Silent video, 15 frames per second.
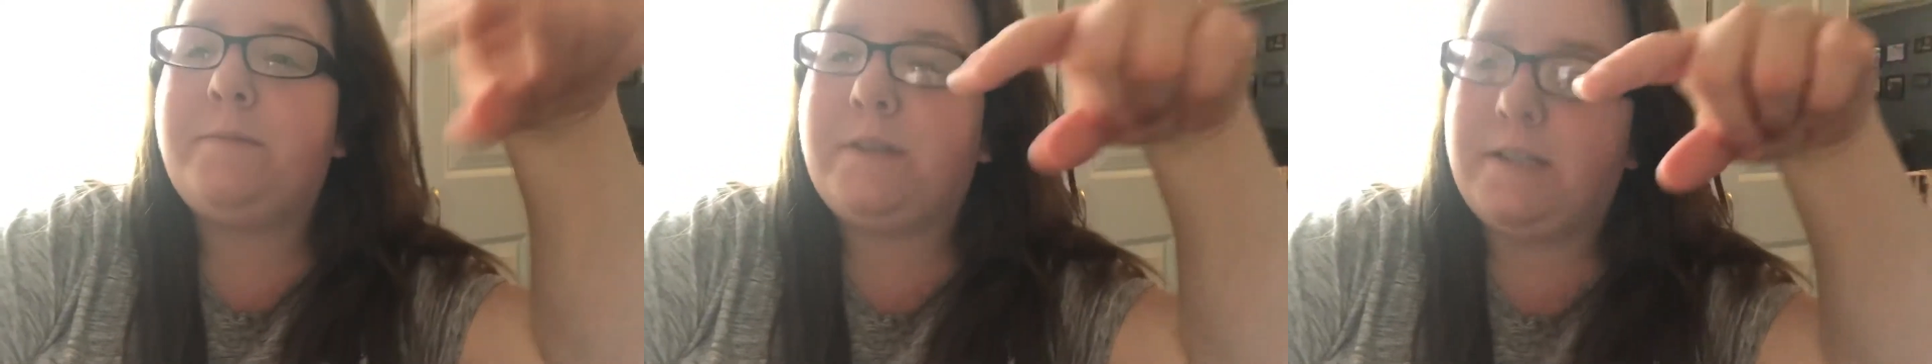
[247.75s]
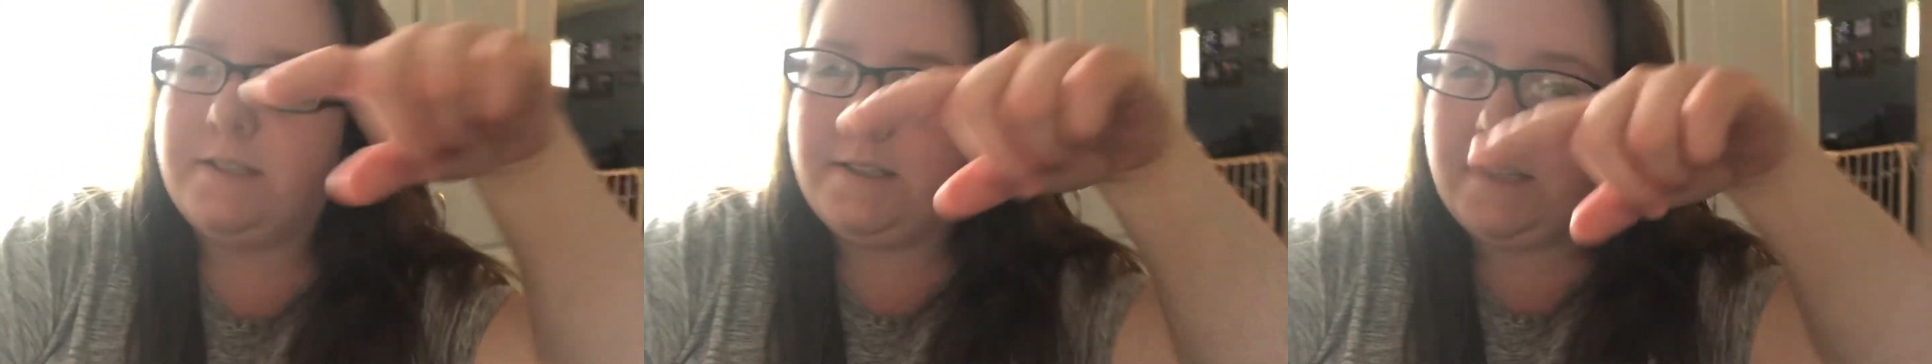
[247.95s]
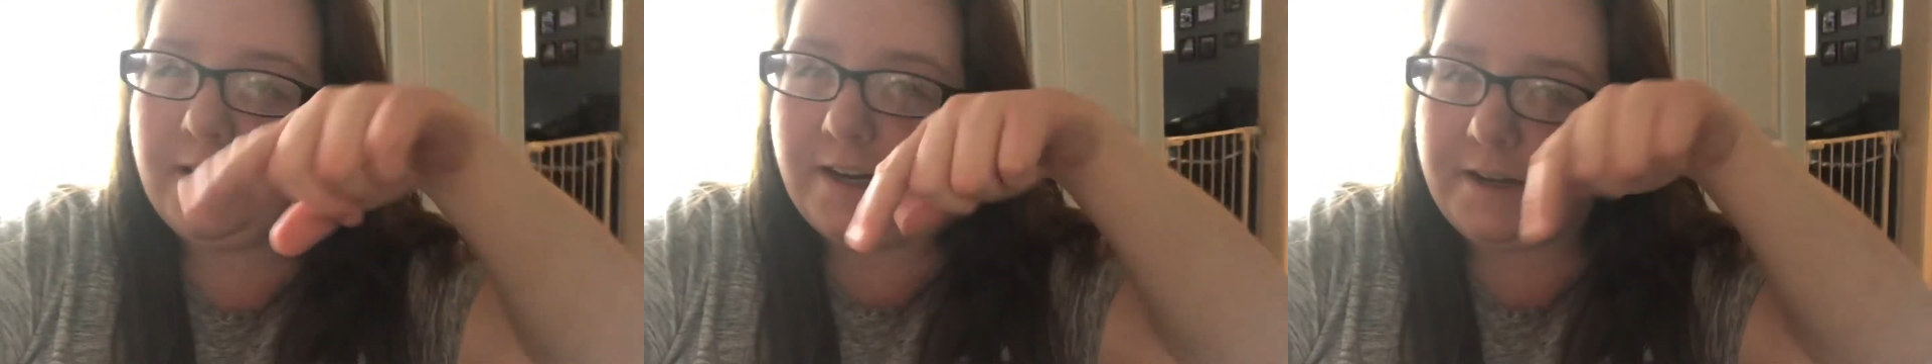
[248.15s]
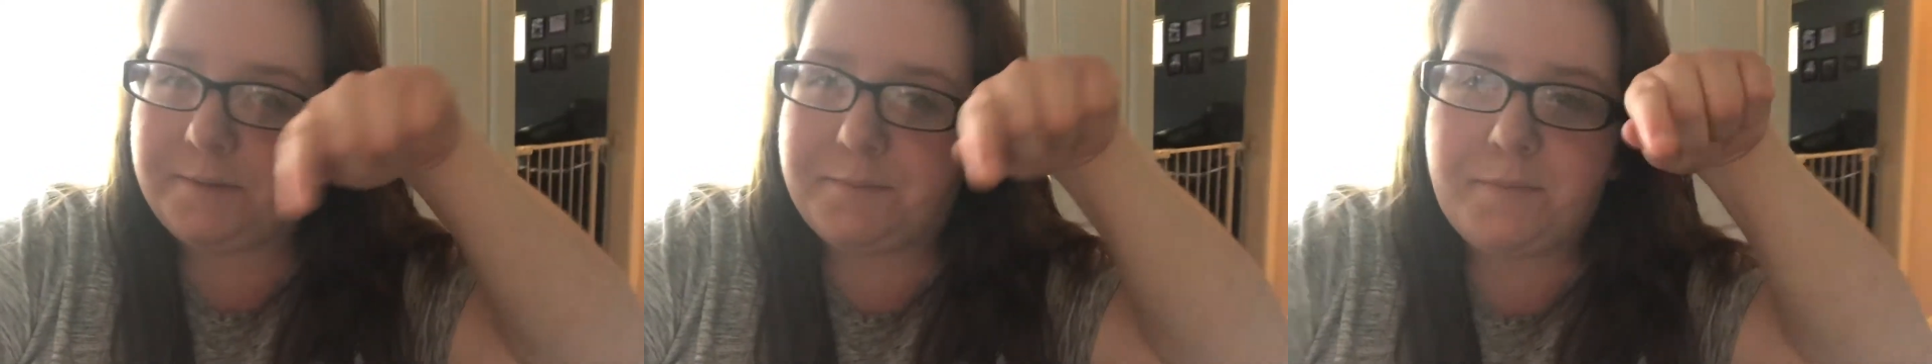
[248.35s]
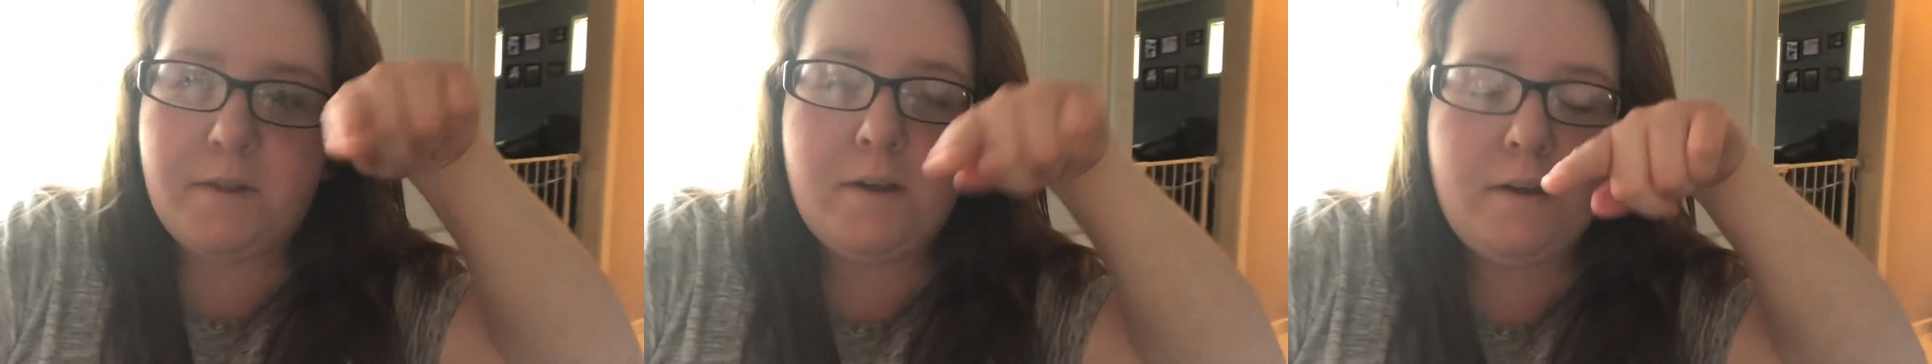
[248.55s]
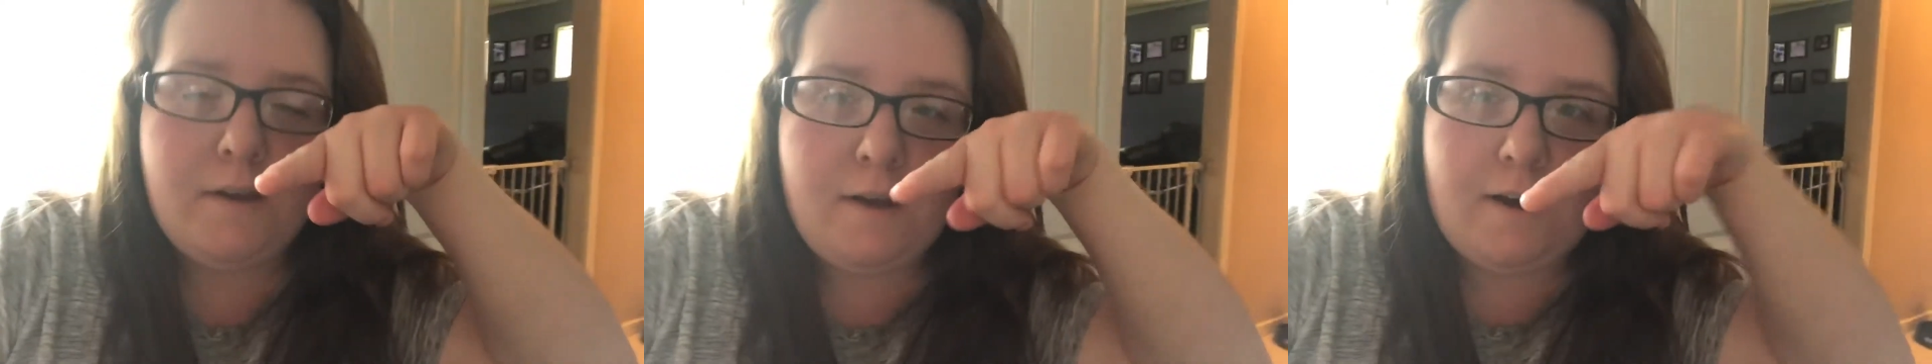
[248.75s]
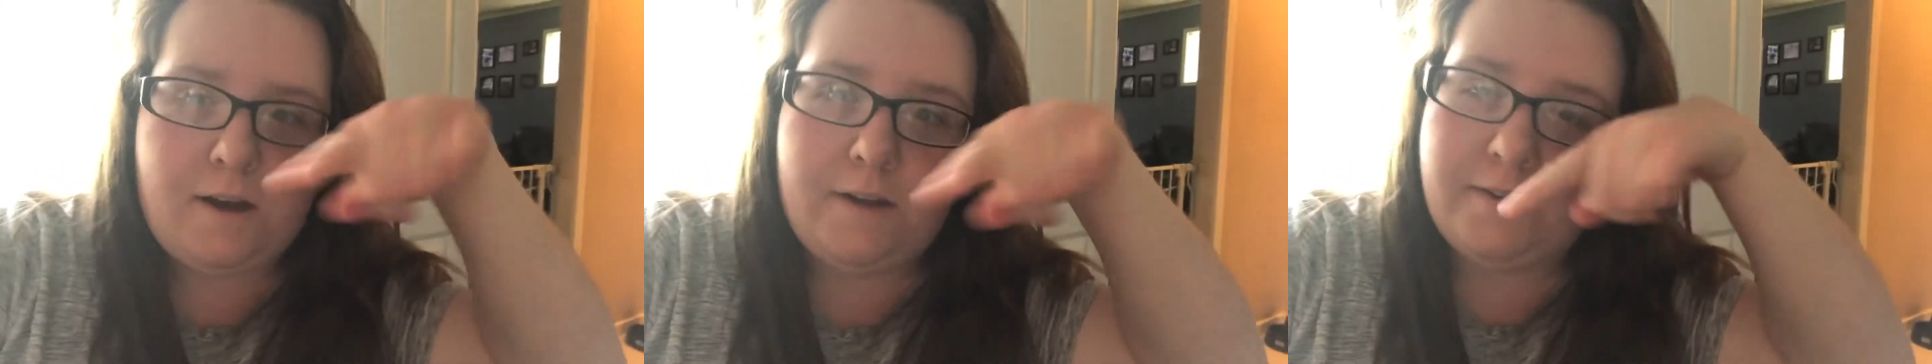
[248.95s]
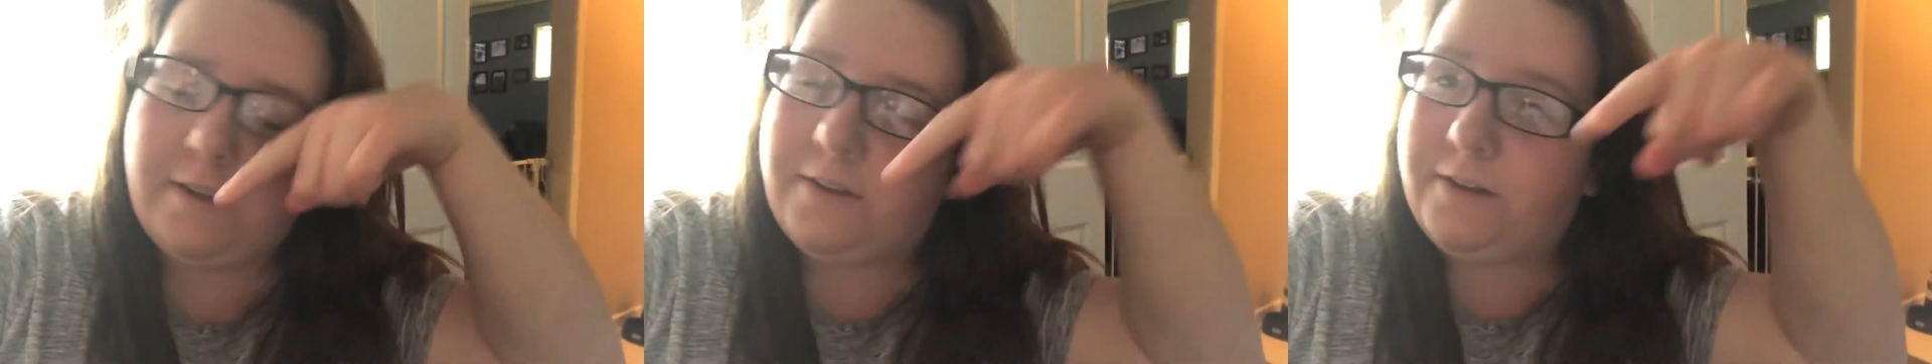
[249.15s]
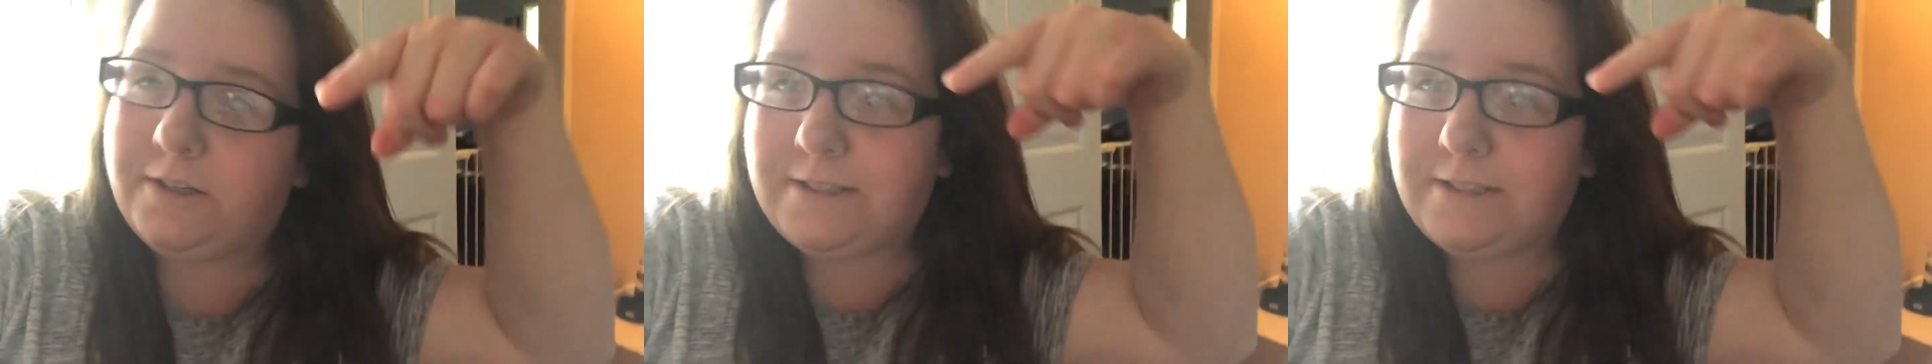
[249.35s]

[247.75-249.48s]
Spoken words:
He's sitting on the other